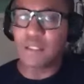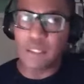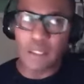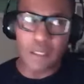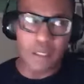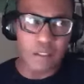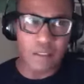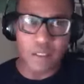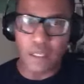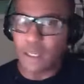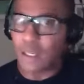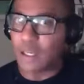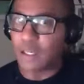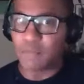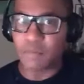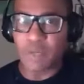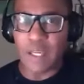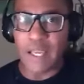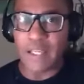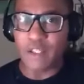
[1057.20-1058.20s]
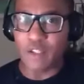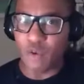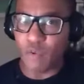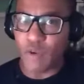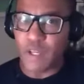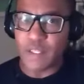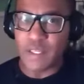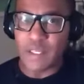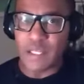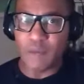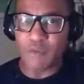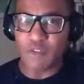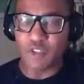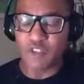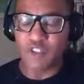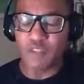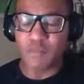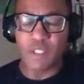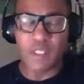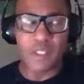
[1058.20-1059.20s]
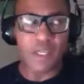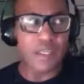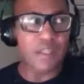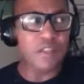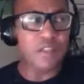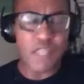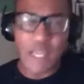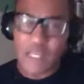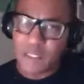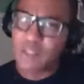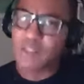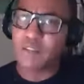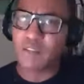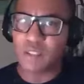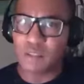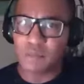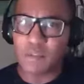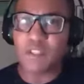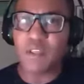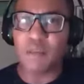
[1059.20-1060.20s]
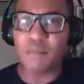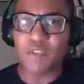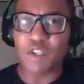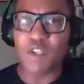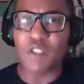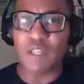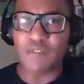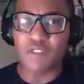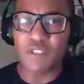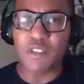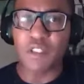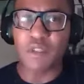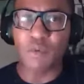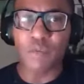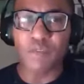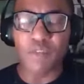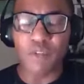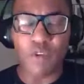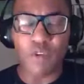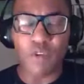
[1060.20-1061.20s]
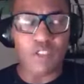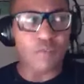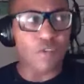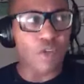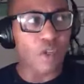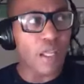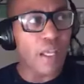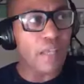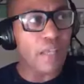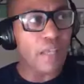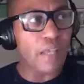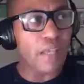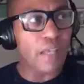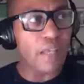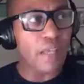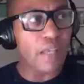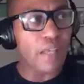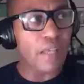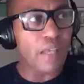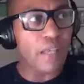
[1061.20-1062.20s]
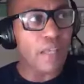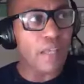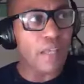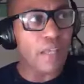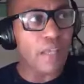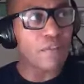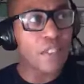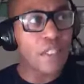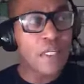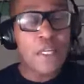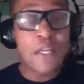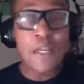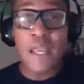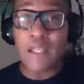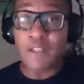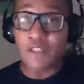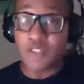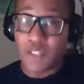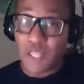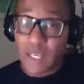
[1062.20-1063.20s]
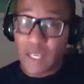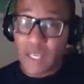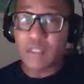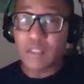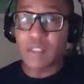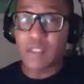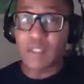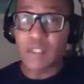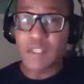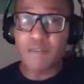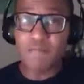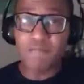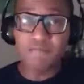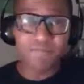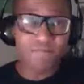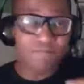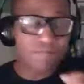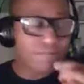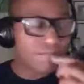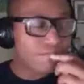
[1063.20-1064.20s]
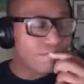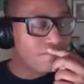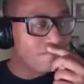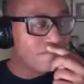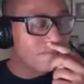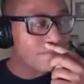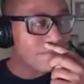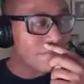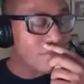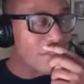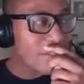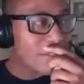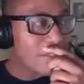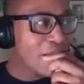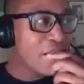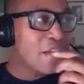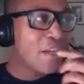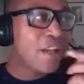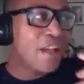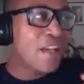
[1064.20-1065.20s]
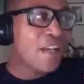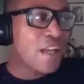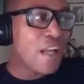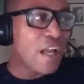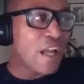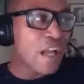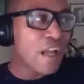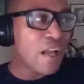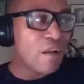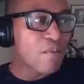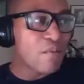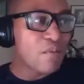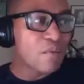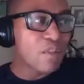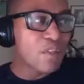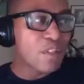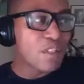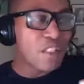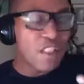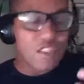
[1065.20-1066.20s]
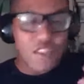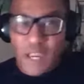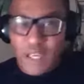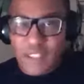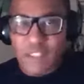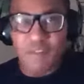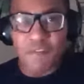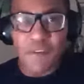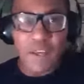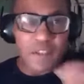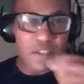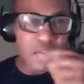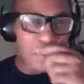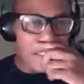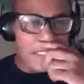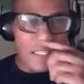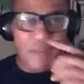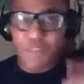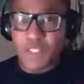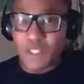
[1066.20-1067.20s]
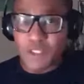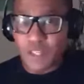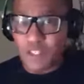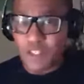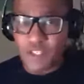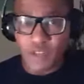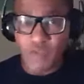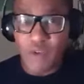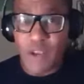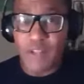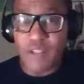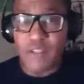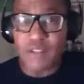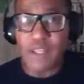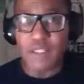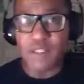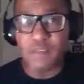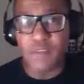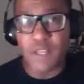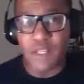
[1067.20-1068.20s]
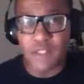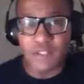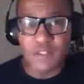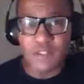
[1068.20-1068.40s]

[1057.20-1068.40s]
Okay, I had no idea that was going to be the case. Yeah, this is going to be something you're going to have to deal with for the rest of your life. And secondly, the side effects. And let's have a discussion around the side effects.